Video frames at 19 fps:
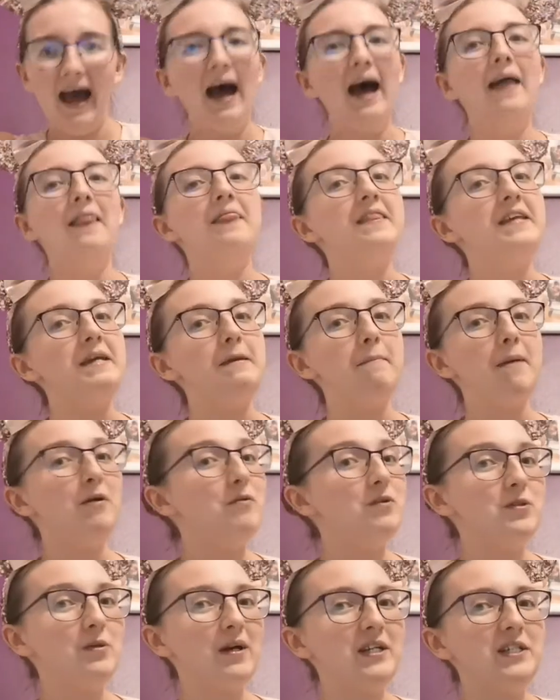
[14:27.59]
And the
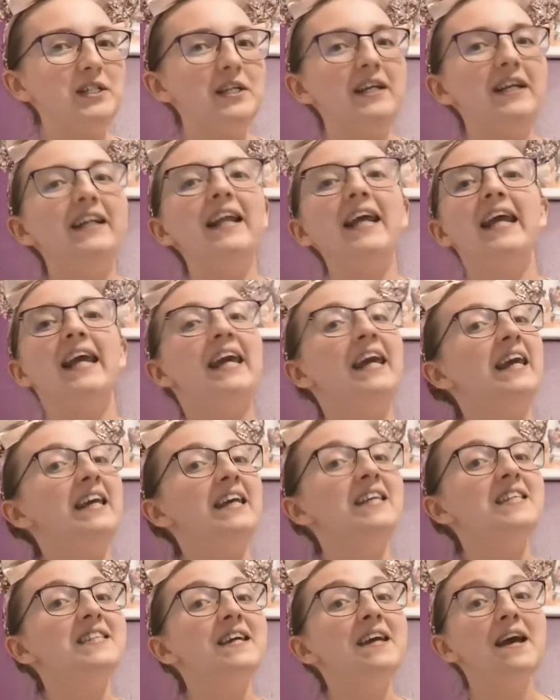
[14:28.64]
bonus question
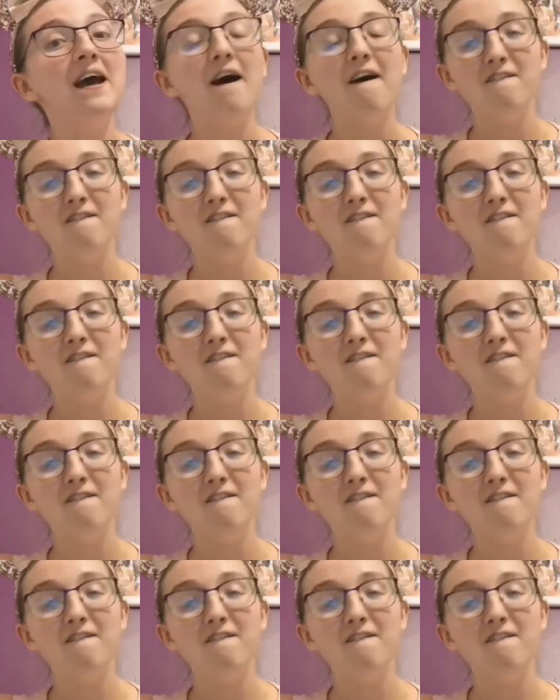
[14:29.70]
is